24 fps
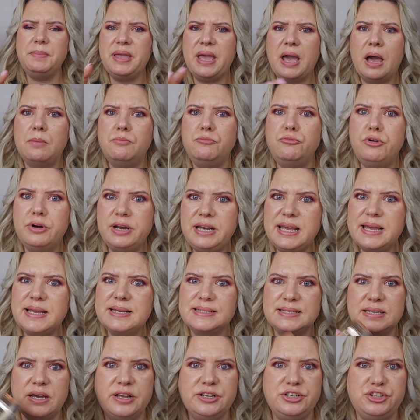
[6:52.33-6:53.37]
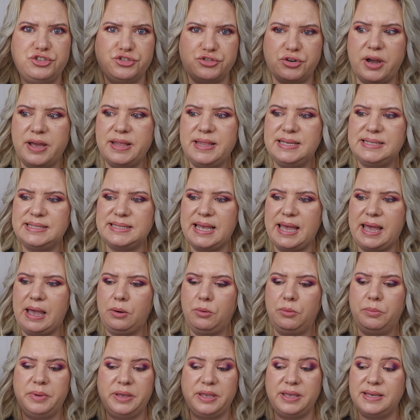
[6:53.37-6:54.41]
but I'm really excited to try this
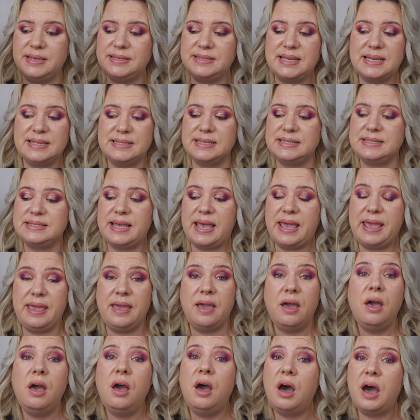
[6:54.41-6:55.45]
out because, as I say,